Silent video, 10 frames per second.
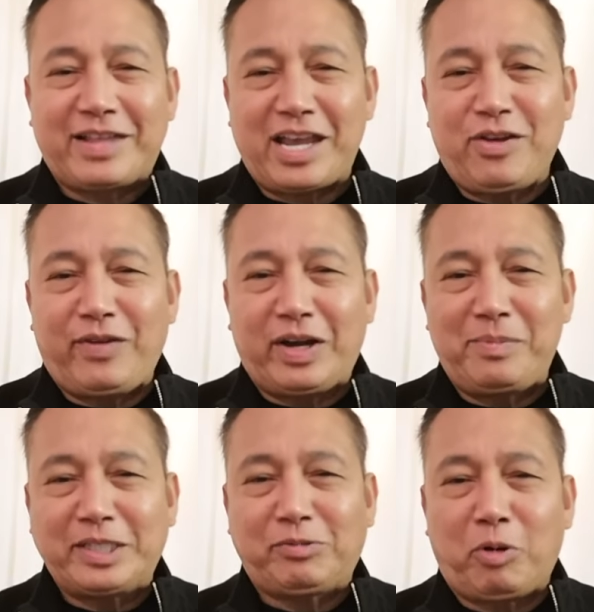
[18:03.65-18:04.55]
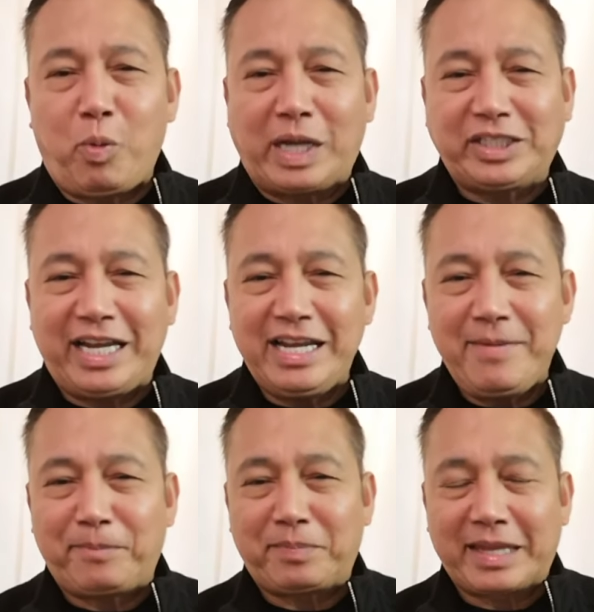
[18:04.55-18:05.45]
thank you very much for
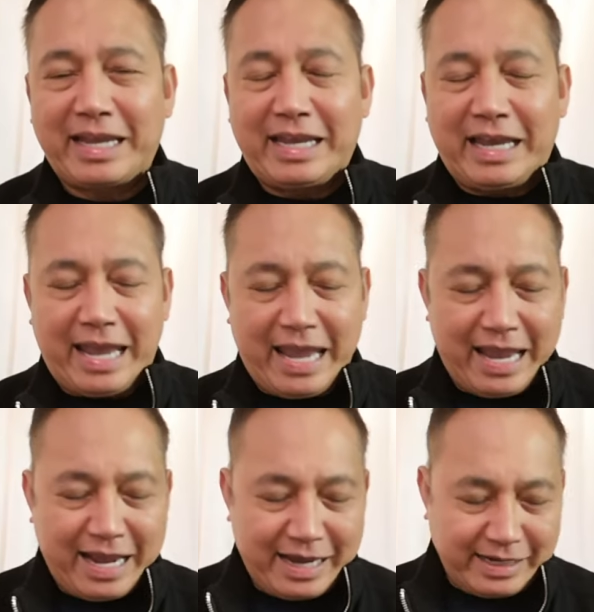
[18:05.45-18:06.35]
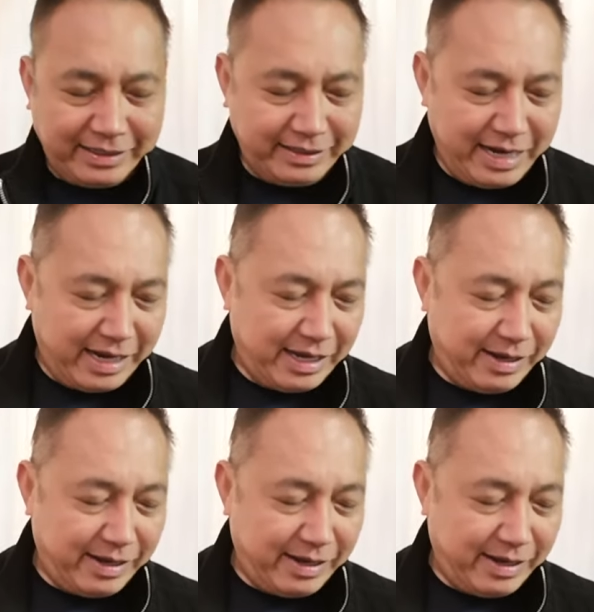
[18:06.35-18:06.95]
watching, and